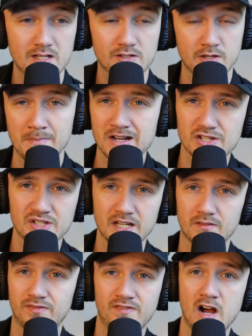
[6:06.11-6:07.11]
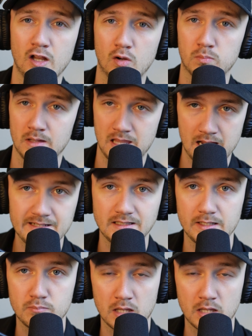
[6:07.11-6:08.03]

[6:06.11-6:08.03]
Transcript: So I'm not just going to follow blindly.